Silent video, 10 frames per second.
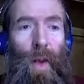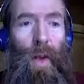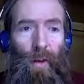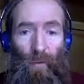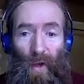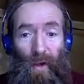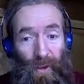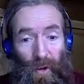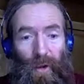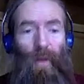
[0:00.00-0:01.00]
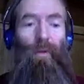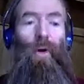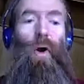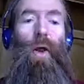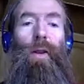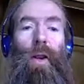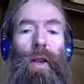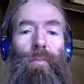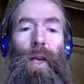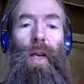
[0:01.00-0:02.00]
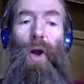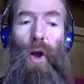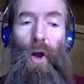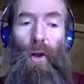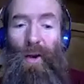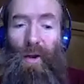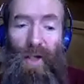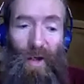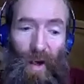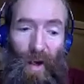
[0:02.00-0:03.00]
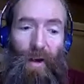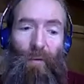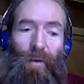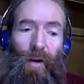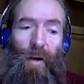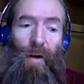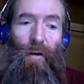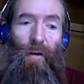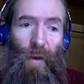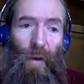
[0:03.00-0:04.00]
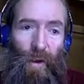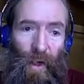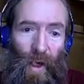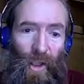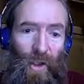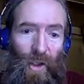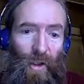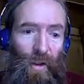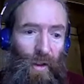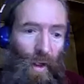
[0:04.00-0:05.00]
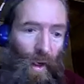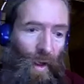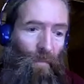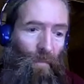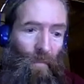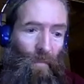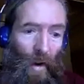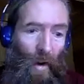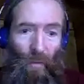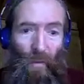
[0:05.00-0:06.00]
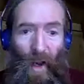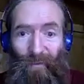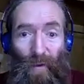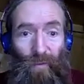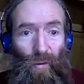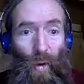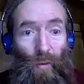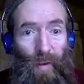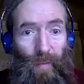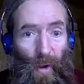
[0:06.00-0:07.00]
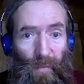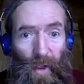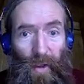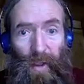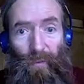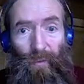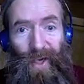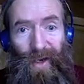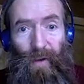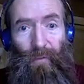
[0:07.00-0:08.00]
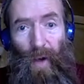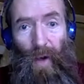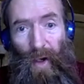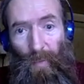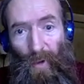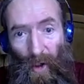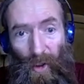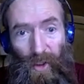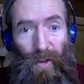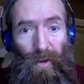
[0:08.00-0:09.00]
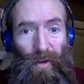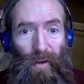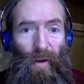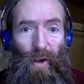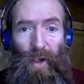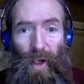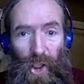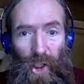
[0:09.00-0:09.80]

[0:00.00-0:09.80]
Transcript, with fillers: The reason I do so, of course, is because as Chief Science Officer of the Foundation, I'm, oh, I have overall responsibility for identifying our priorities in the Foundation.